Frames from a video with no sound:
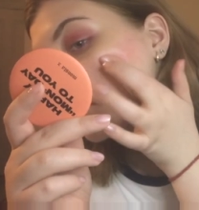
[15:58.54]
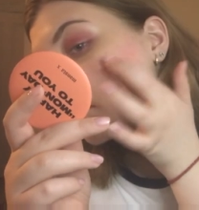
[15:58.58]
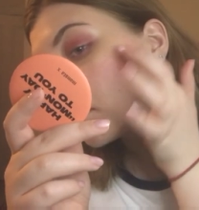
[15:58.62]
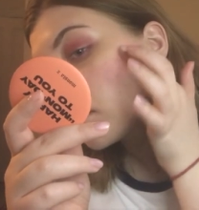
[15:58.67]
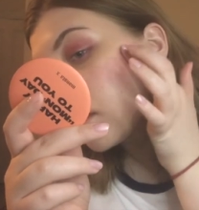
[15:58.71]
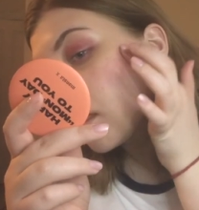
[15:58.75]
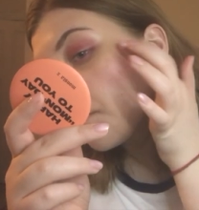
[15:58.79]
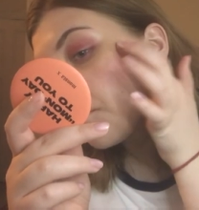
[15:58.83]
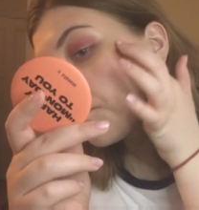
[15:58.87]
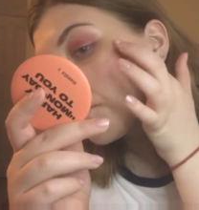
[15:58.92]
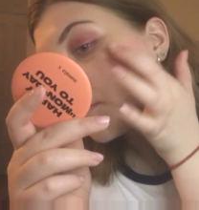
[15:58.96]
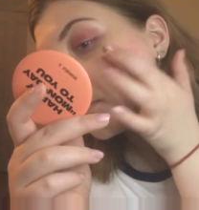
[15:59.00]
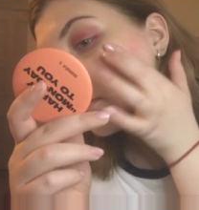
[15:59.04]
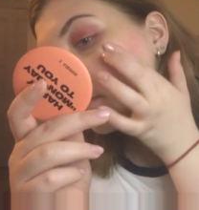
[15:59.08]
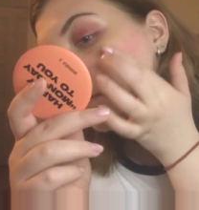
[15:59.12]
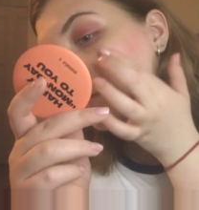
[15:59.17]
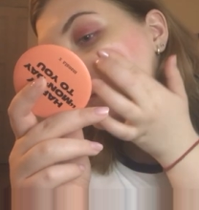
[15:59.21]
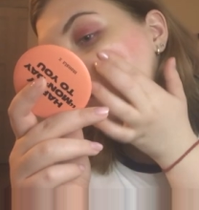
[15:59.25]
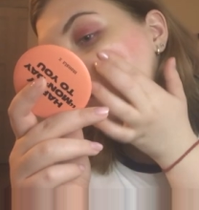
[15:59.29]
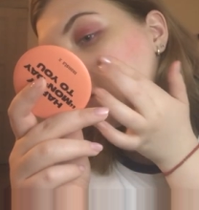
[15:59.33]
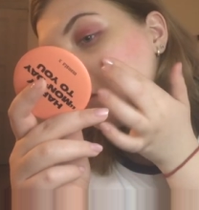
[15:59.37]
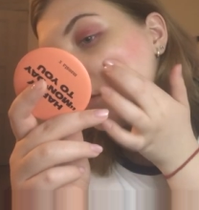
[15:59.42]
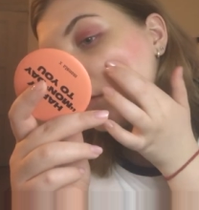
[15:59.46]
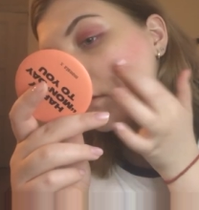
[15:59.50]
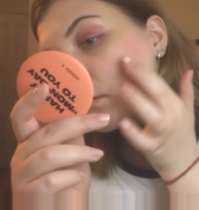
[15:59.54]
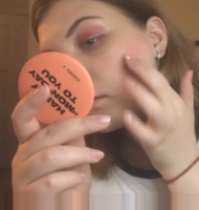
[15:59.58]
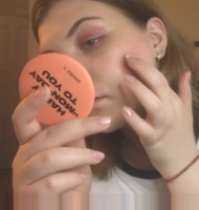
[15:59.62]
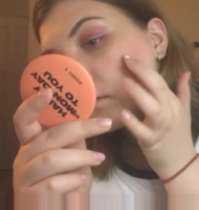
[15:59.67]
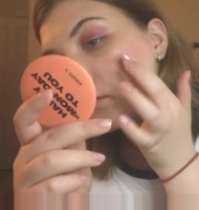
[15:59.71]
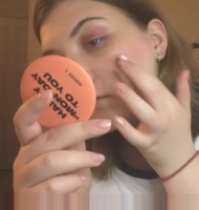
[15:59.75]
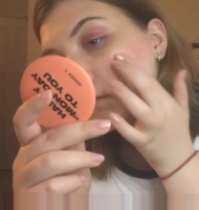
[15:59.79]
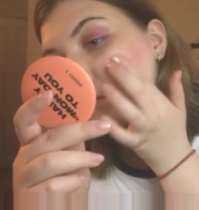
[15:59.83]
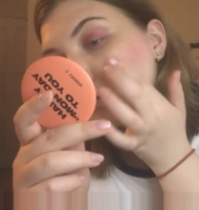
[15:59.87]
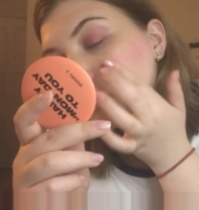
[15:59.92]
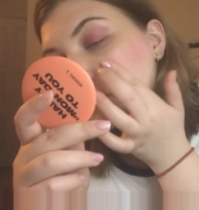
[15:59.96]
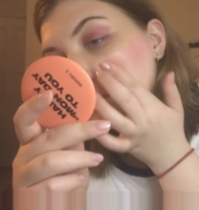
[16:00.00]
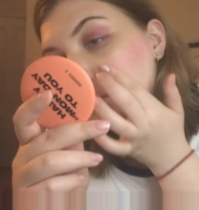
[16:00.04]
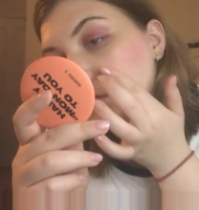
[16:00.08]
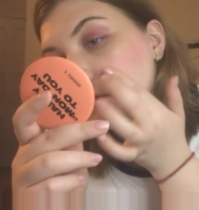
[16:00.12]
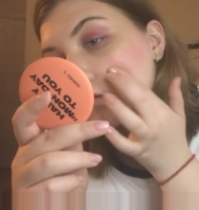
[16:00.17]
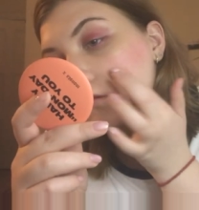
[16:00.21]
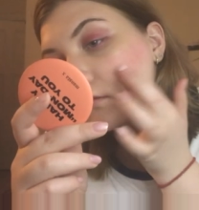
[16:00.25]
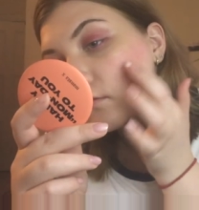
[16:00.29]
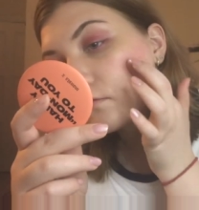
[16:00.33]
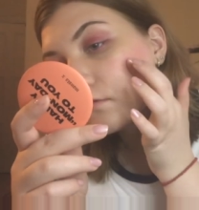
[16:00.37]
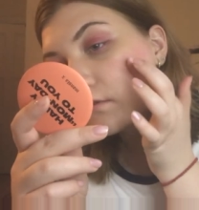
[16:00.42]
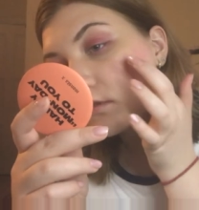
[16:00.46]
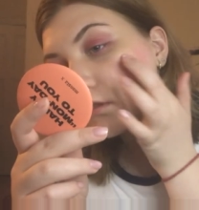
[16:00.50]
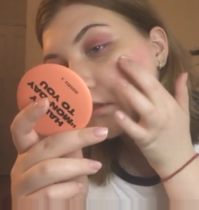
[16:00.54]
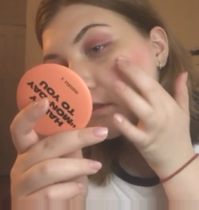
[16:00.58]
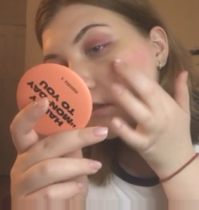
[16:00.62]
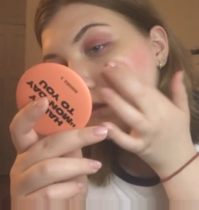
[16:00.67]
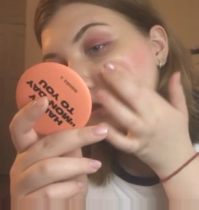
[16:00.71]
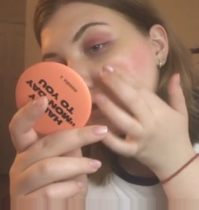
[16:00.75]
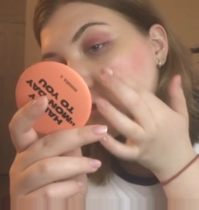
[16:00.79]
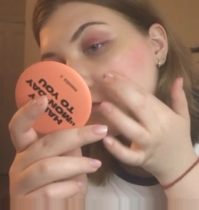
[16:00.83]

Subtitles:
subtle, if I can